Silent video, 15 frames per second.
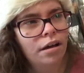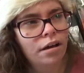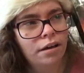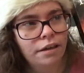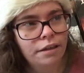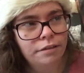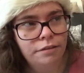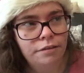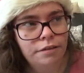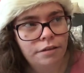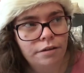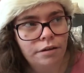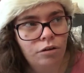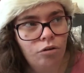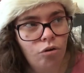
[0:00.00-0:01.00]
In
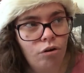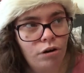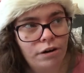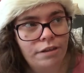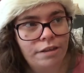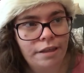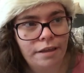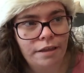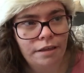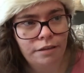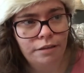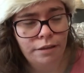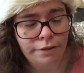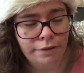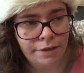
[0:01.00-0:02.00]
The Horse
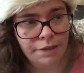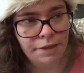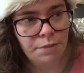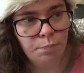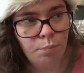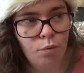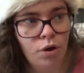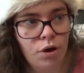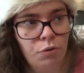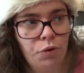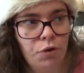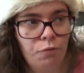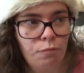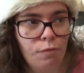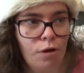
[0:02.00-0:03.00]
and His Boy, we
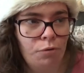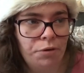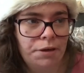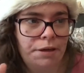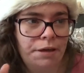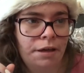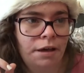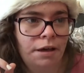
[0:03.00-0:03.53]
are following